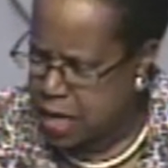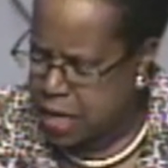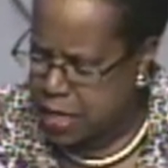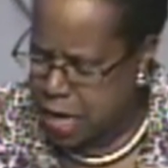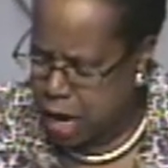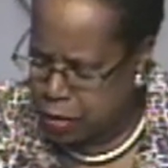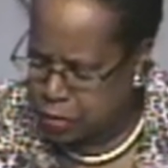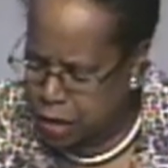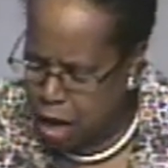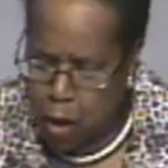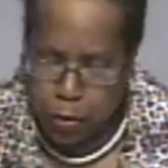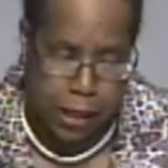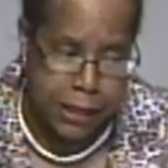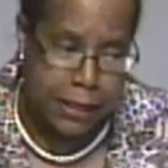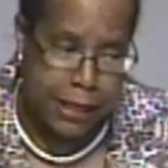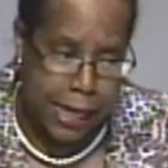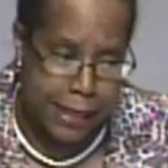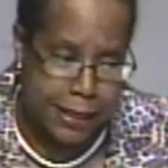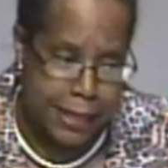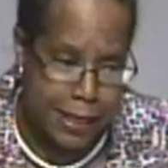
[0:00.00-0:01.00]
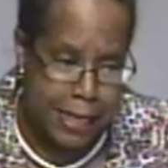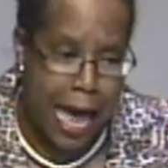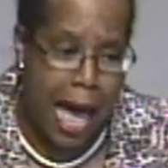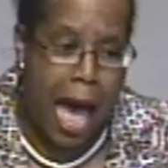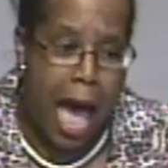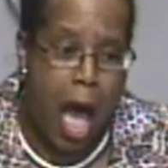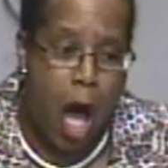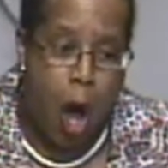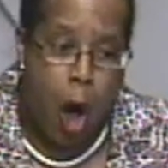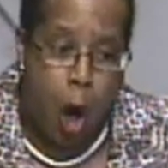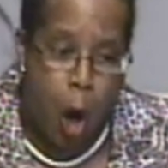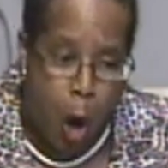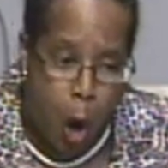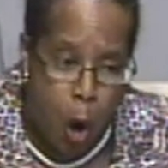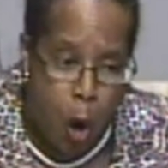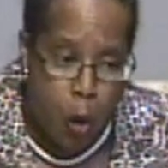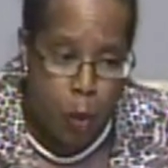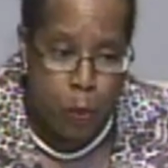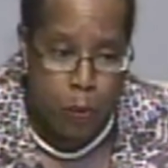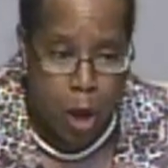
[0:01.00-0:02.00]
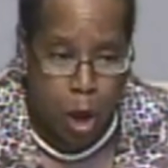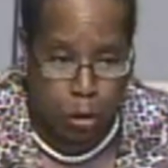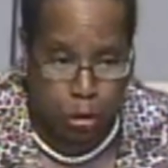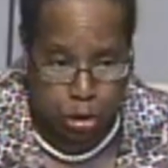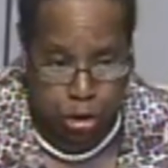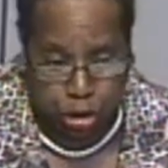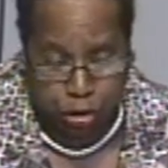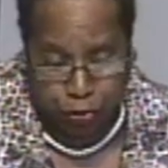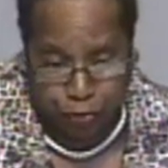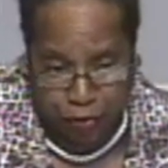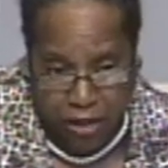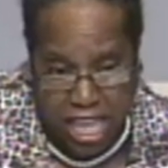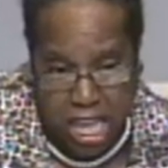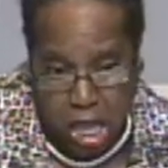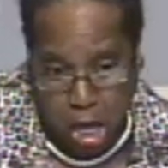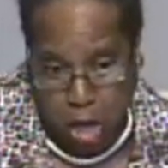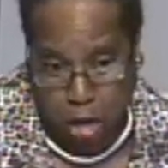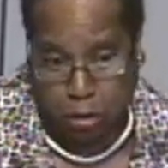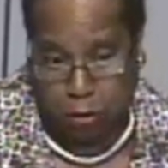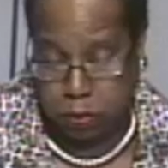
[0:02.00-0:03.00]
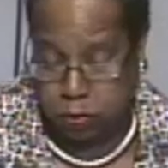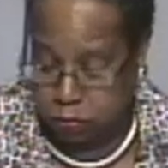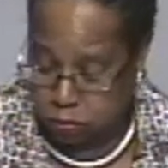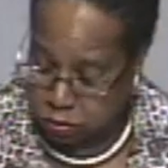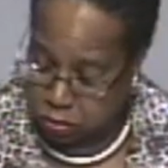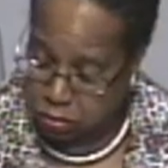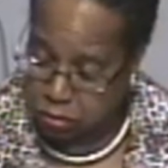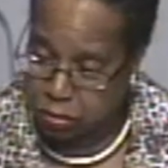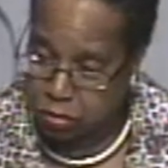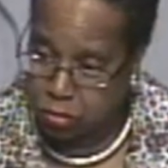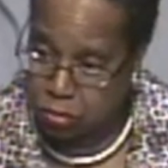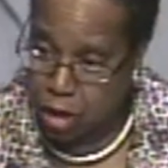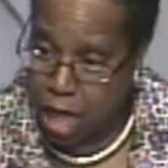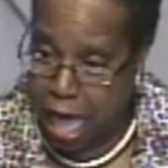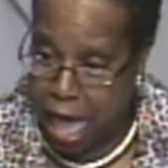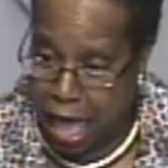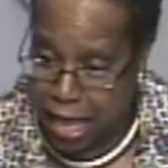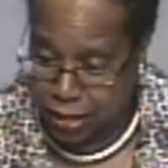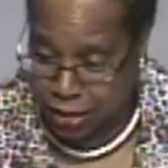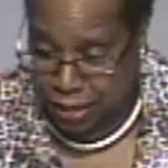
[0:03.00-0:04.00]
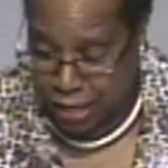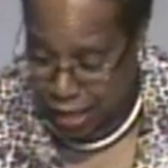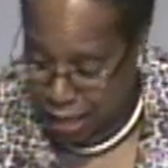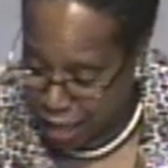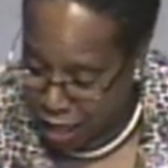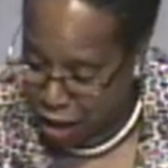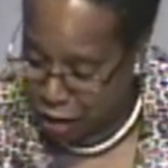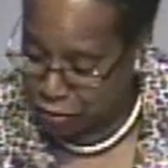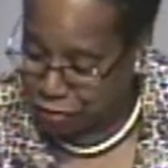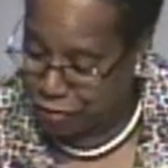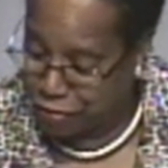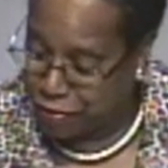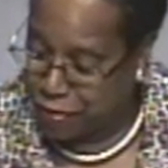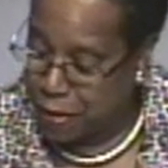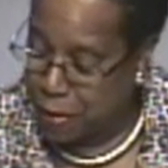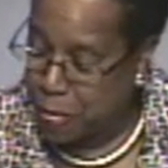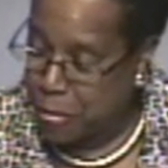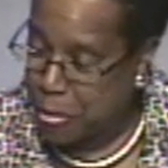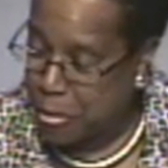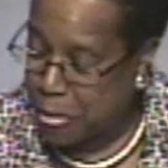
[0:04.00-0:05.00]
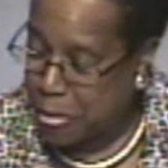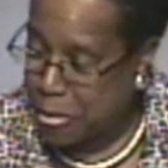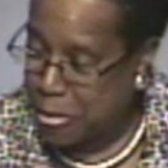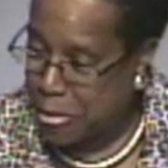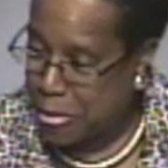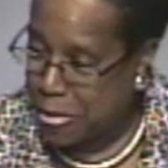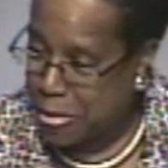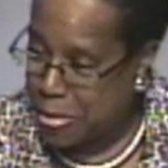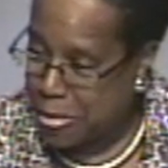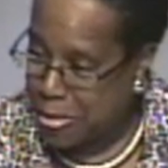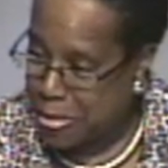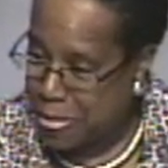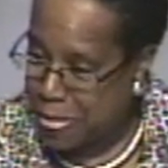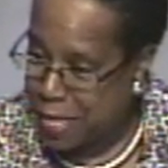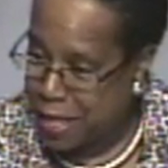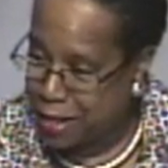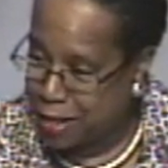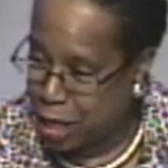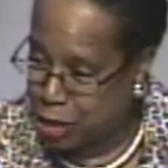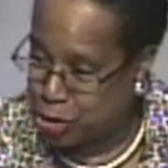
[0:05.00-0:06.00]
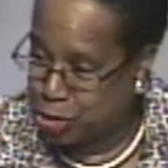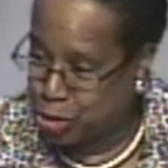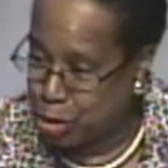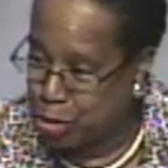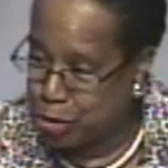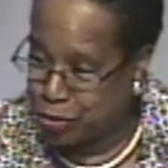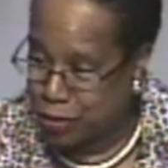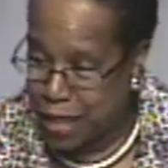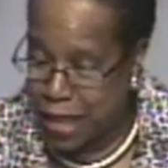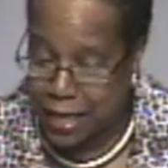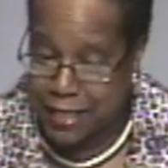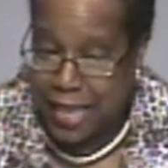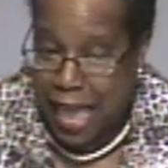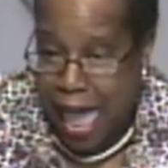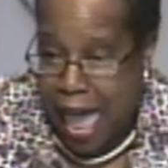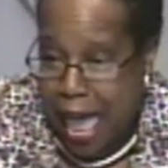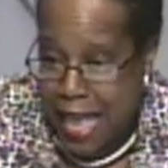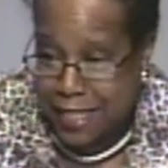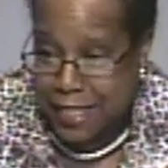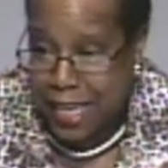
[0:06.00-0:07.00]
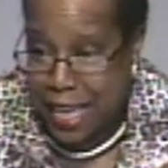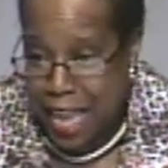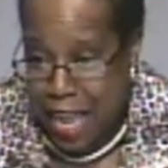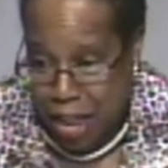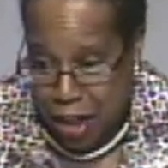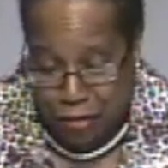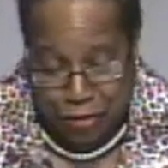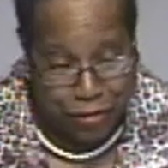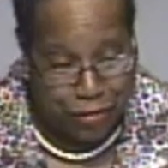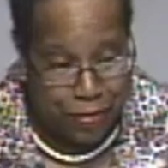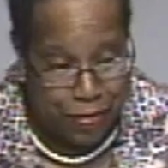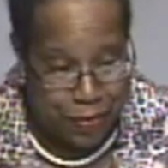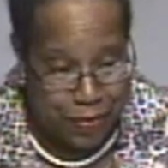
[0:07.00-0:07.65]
Now notice I said, I almost feel as if. There's two things, as if.